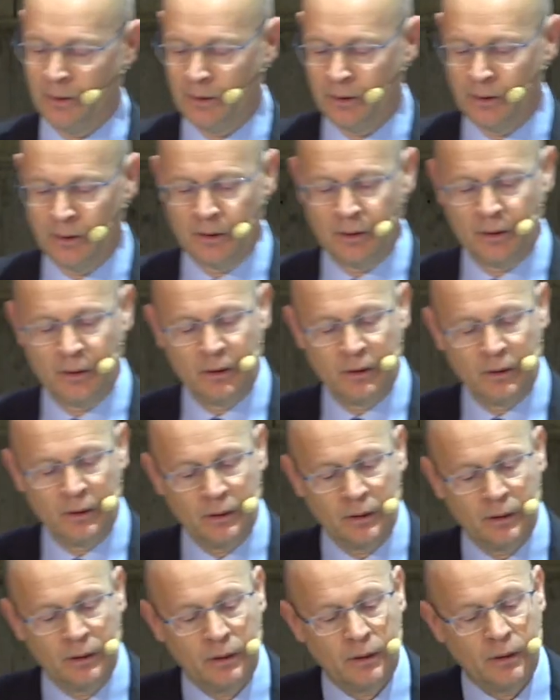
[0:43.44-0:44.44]

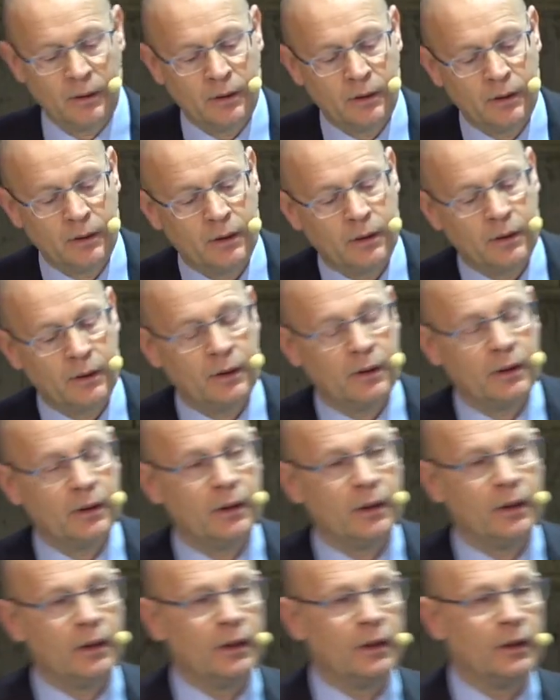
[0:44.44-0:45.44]

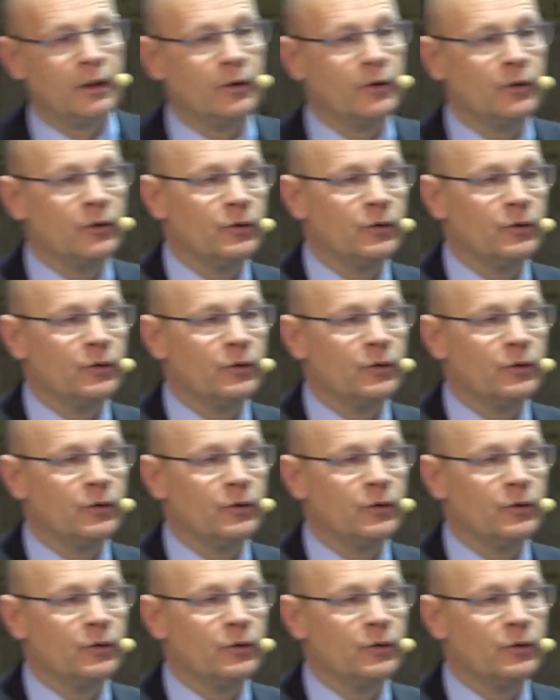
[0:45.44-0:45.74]
Nothing is said.